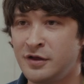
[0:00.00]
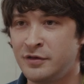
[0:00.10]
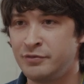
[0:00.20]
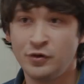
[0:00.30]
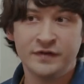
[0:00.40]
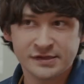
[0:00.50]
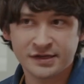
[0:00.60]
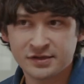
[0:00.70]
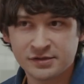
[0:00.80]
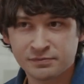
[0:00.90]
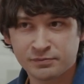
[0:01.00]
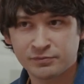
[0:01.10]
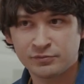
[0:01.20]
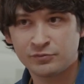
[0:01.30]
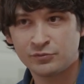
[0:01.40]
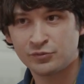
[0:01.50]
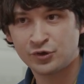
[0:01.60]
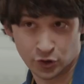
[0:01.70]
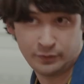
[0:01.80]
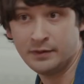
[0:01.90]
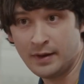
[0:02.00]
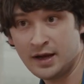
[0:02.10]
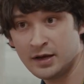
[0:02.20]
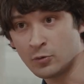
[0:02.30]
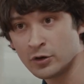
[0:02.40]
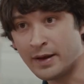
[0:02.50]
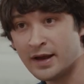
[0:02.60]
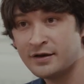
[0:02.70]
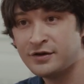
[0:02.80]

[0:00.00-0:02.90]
movies like this should be made and were made,